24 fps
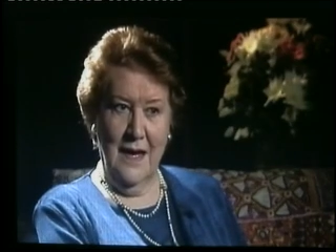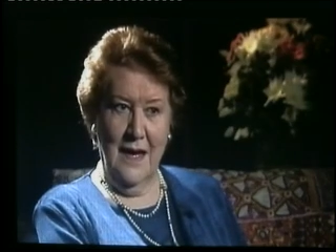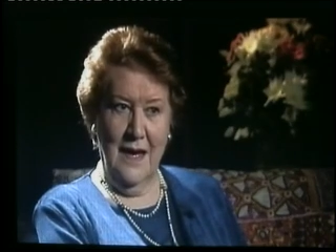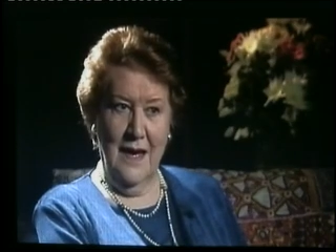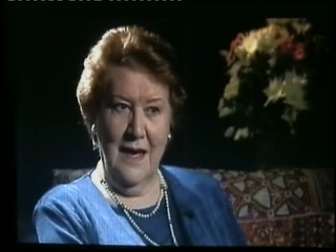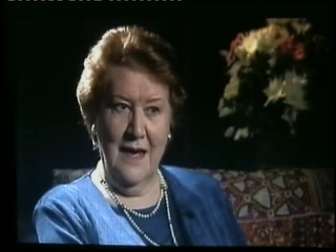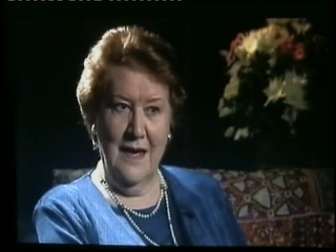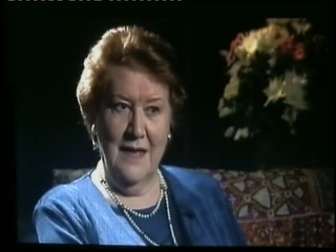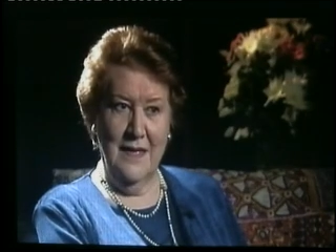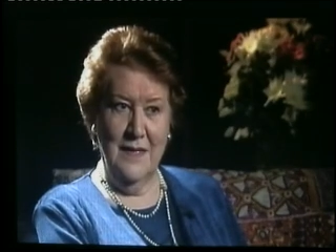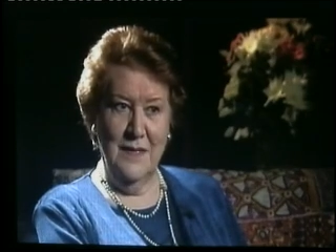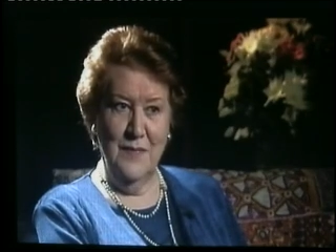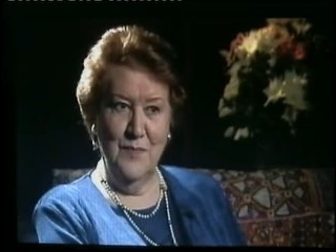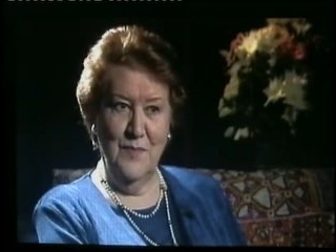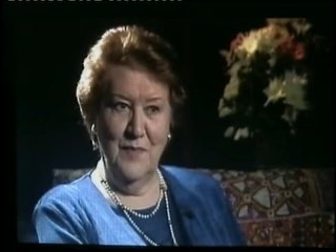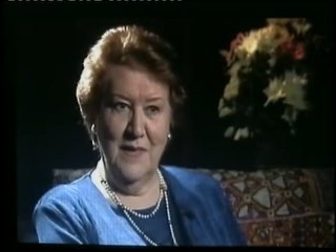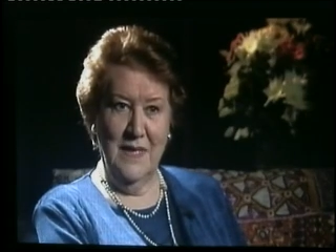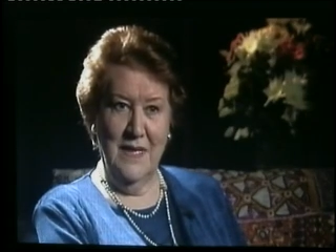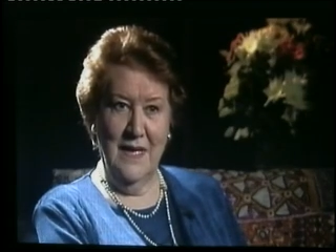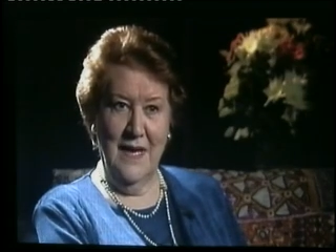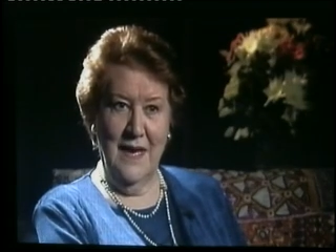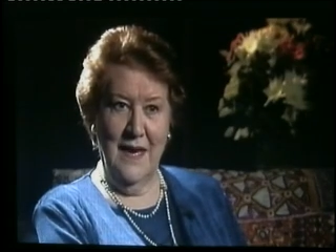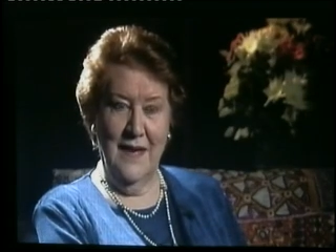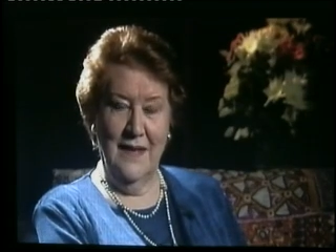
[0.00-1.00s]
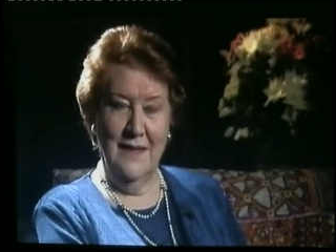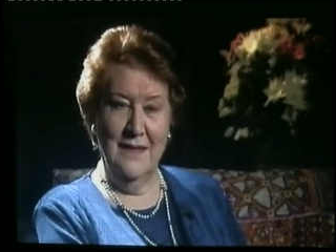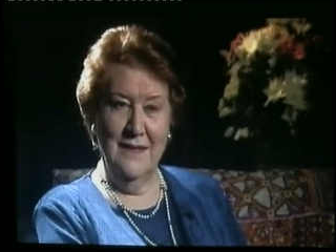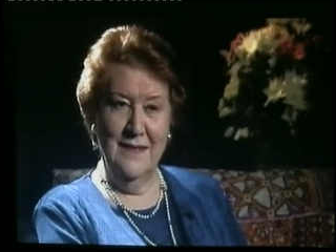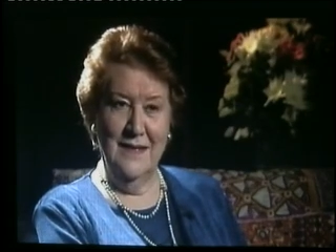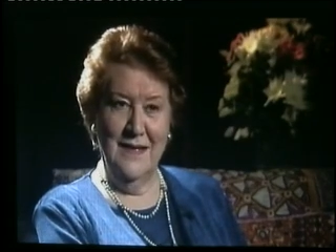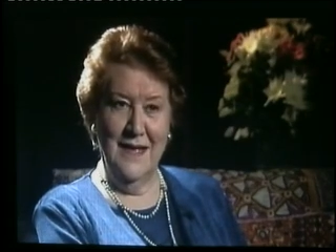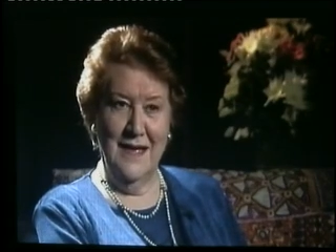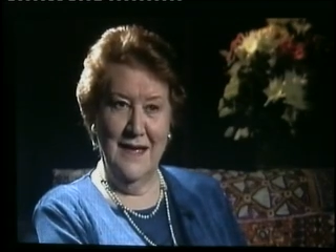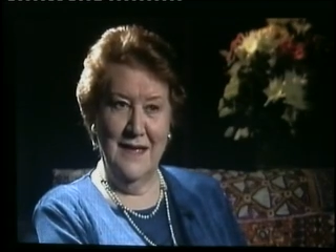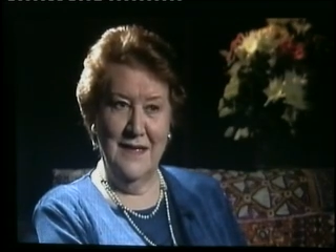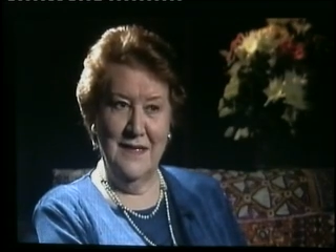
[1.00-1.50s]
I
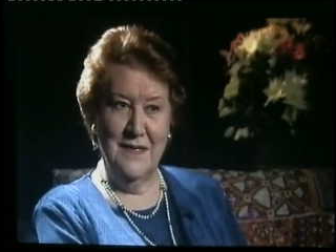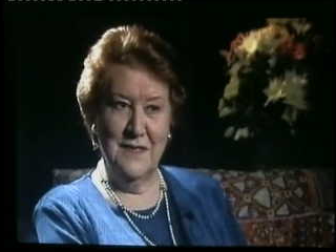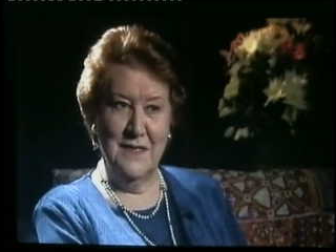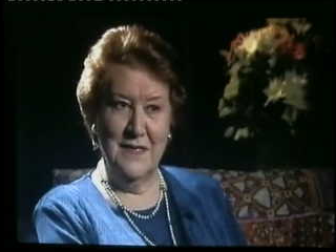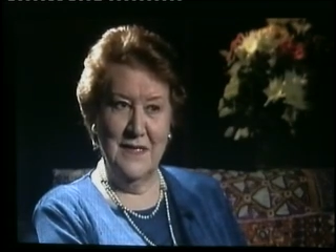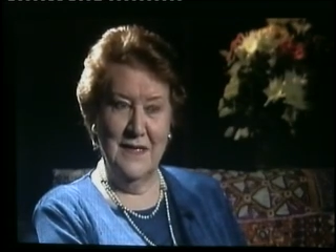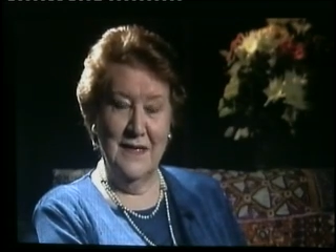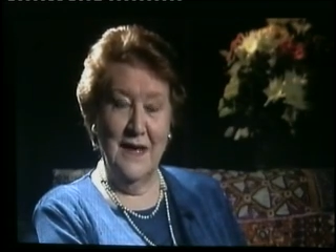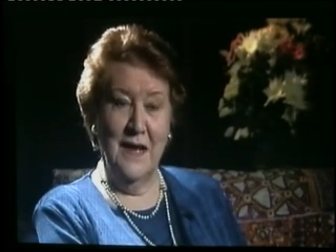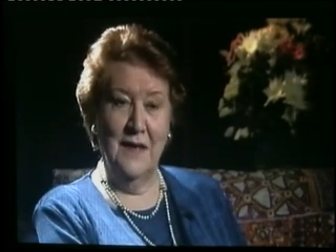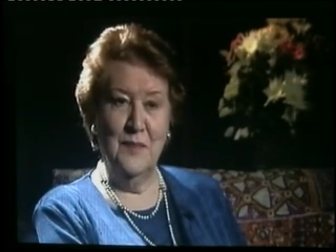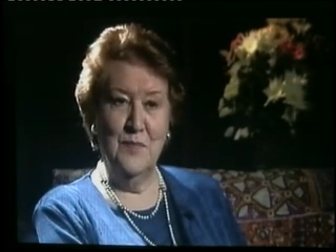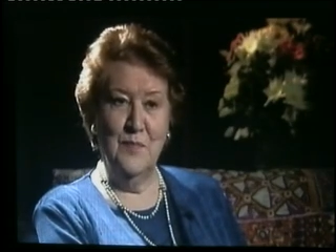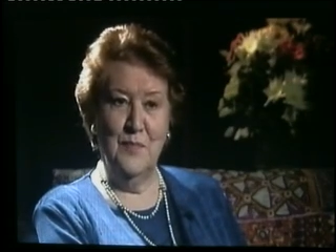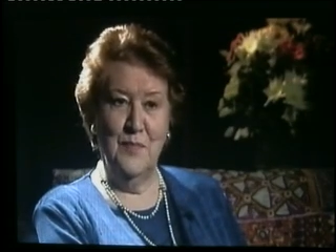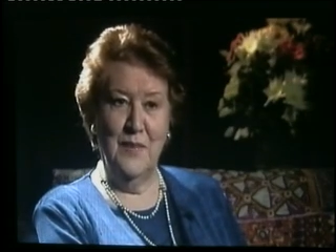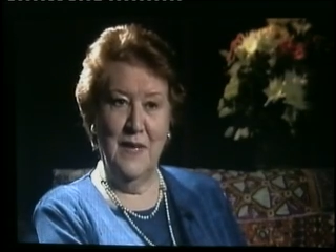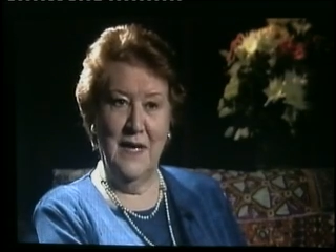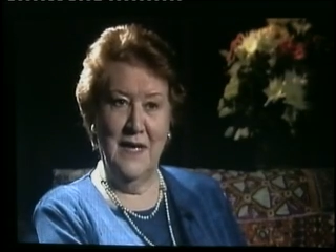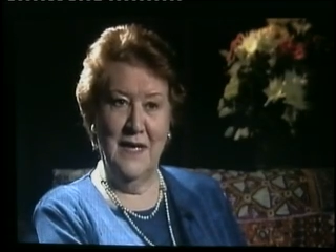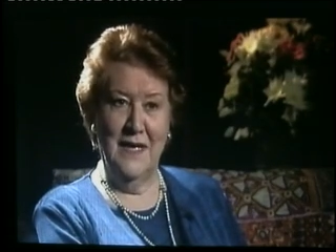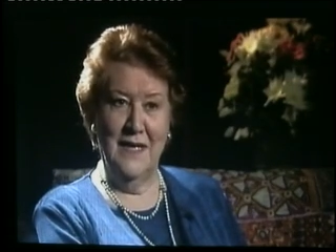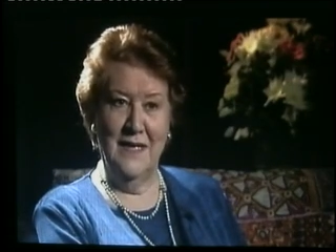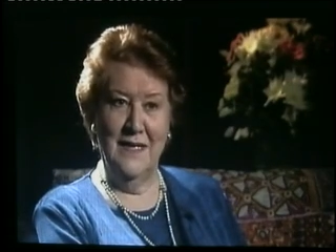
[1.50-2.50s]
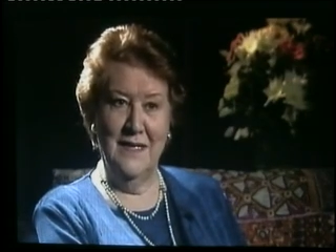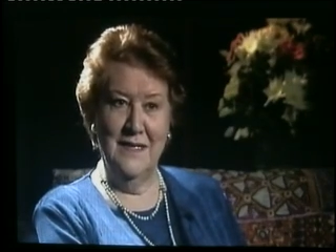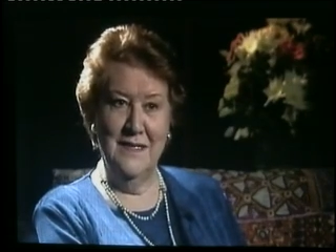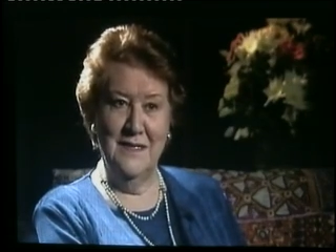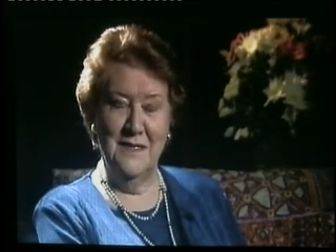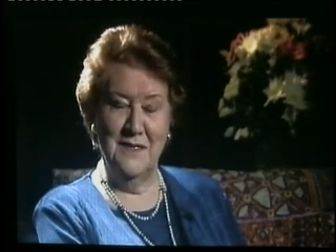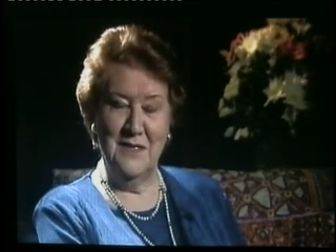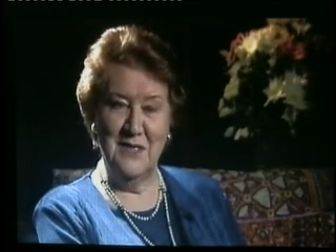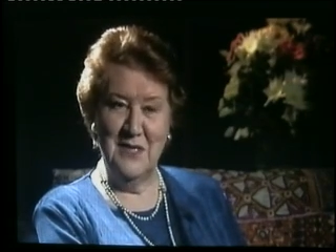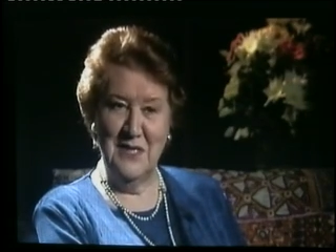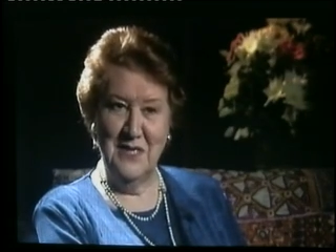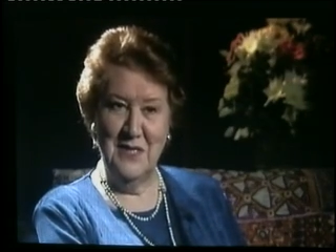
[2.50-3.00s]
began as an unpaid
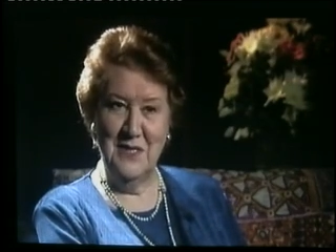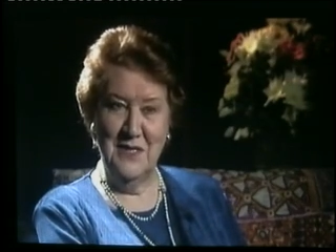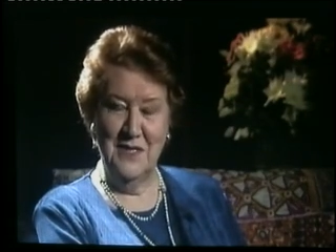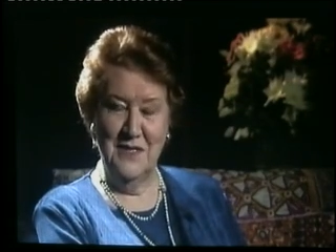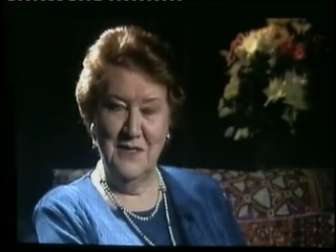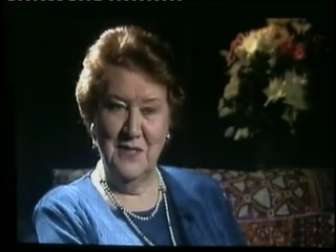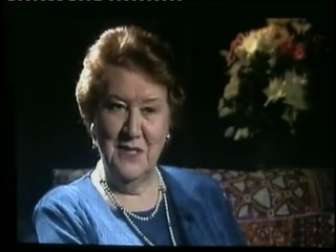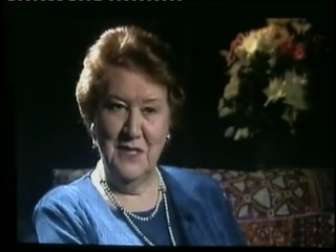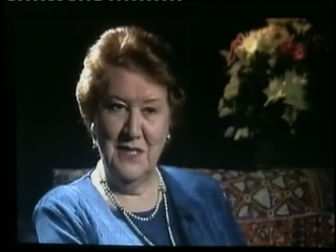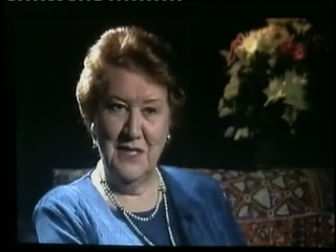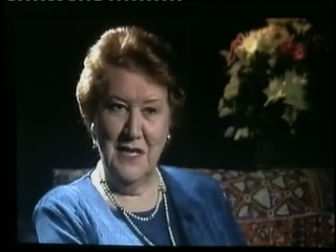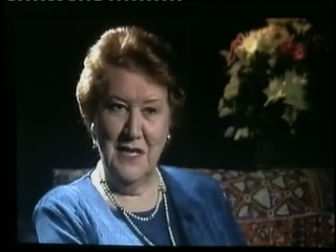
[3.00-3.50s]
assistant